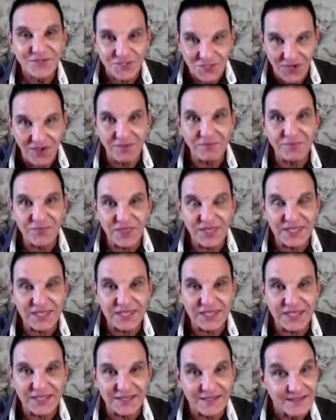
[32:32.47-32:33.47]
So I'm
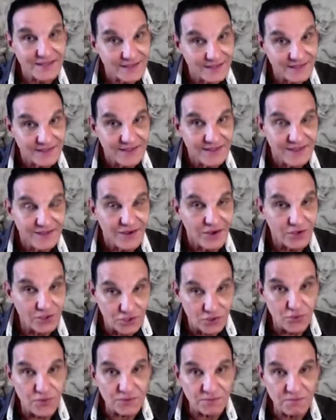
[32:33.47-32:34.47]
thinking,
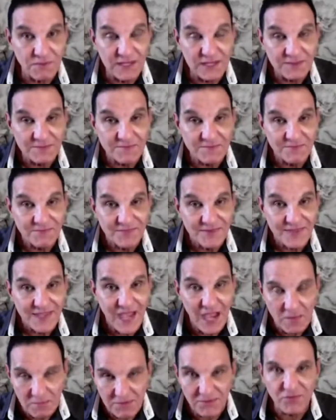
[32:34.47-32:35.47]
are you with me?
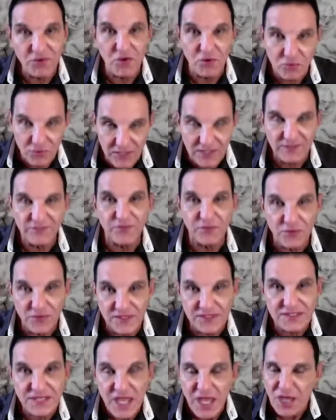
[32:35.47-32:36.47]
How many of you are ready for
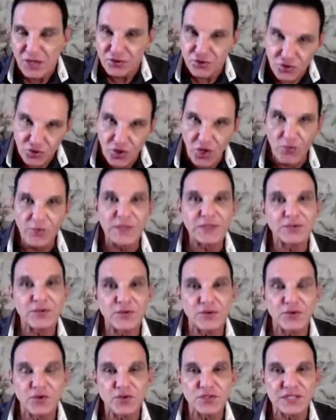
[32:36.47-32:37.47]
this? To go
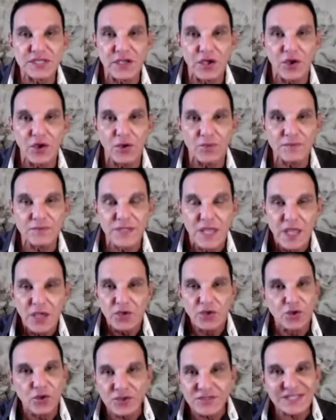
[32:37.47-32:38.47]
into the nursing homes.
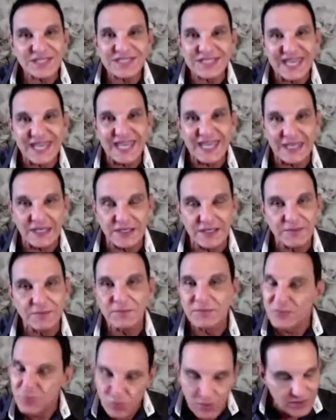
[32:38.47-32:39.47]
You're not scared.
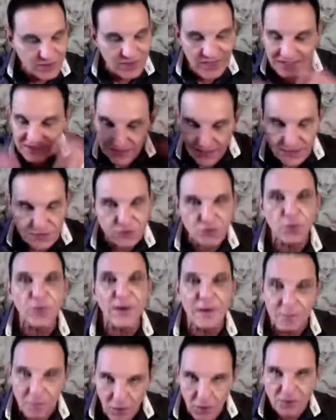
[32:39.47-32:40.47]
We, they tell us to
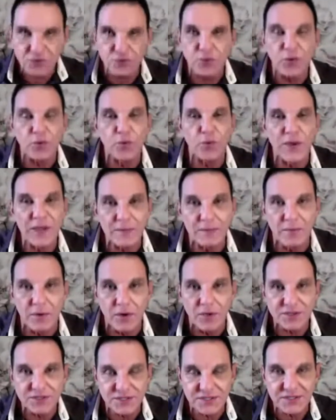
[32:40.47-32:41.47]
wear a mask, we'll wear a
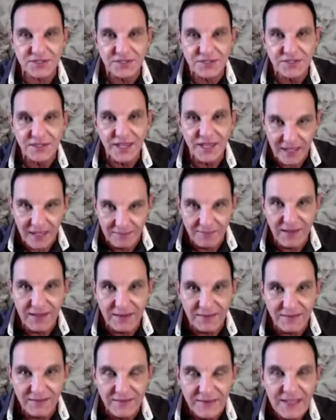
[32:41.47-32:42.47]
mask.
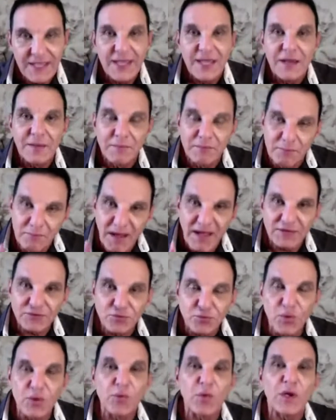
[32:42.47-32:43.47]
Amen?
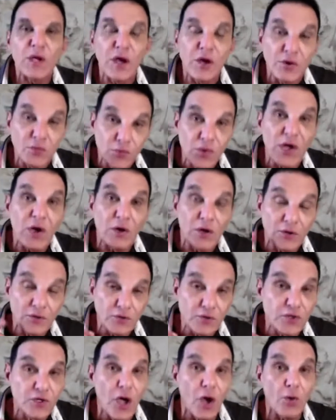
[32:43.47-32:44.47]
But we will go, we are
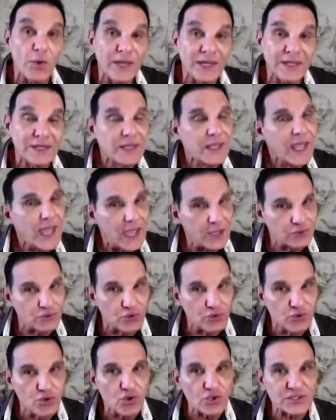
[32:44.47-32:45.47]
going to go in and
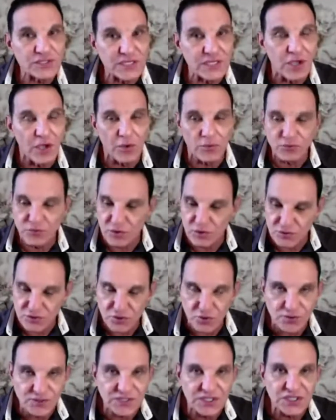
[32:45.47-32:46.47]
to nursing homes. We're going
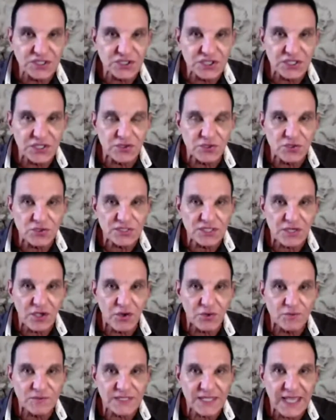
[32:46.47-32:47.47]
to start teaching in nursing
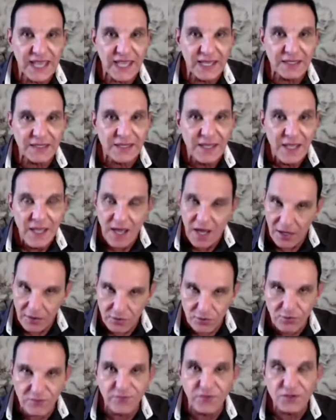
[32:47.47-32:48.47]
homes again. I'm
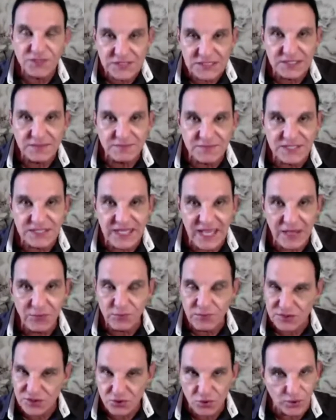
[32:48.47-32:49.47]
going to look for teams
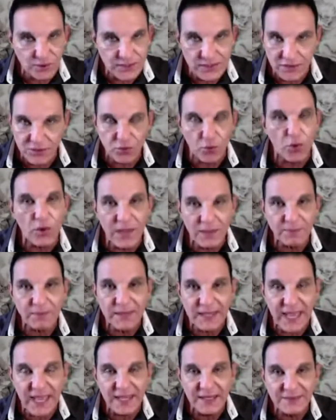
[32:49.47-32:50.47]
again. We're starting it all up
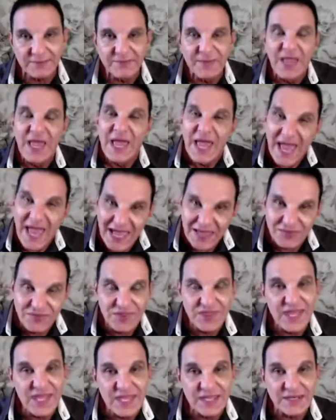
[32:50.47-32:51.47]
again.
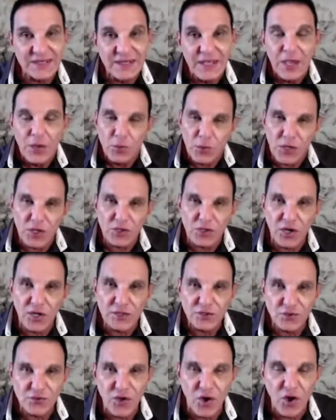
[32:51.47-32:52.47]
And then we're going to go
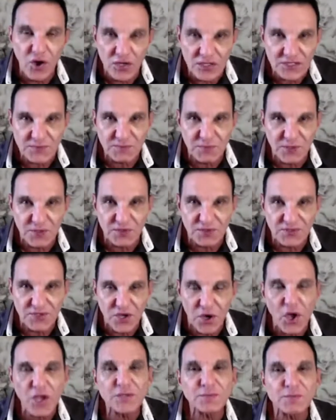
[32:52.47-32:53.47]
into the hospitals,
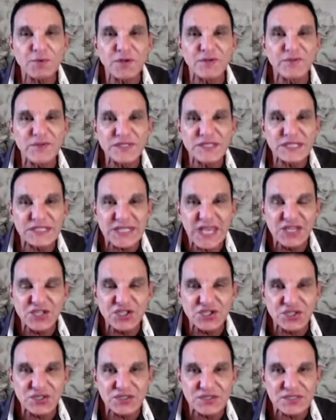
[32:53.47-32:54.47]
hospital
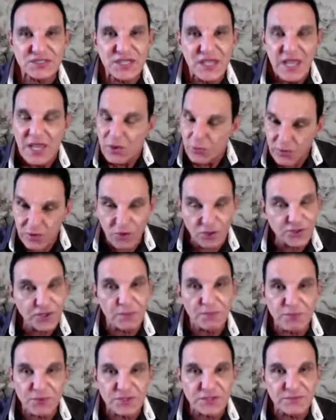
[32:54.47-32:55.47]
visitations. We got
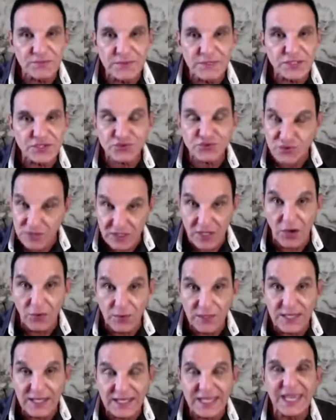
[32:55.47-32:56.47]
the prison ministry
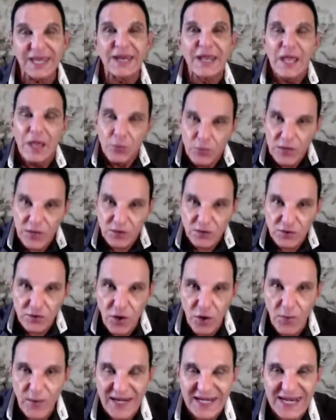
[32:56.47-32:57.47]
going again. We're going to
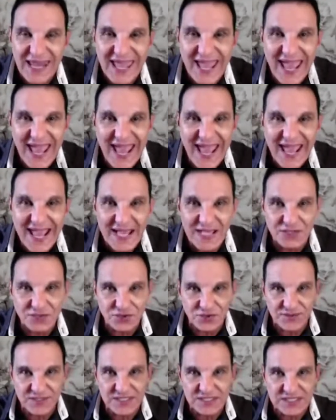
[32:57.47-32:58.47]
go and lay
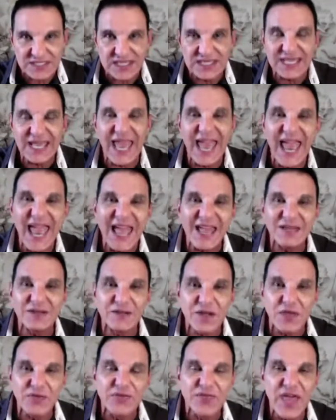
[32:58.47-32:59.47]
hands on the sick
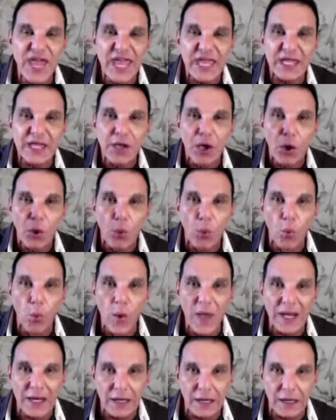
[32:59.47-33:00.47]
and they
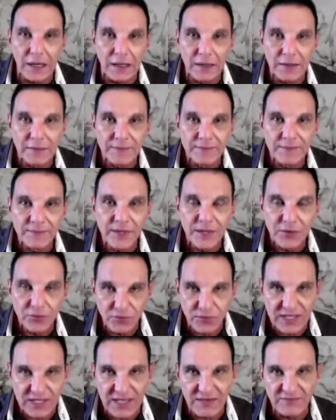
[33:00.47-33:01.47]
will
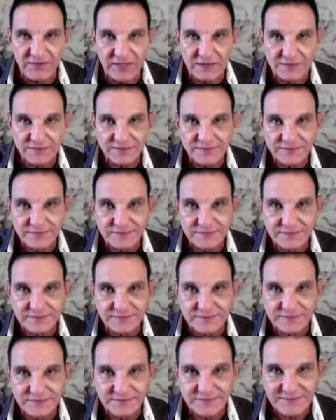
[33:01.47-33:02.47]
recover.
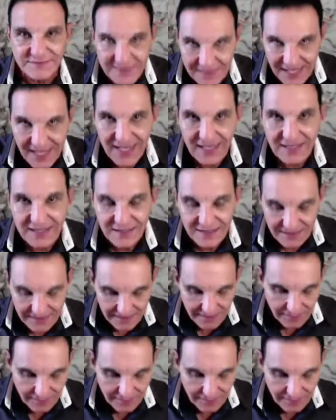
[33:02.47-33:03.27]
Okay?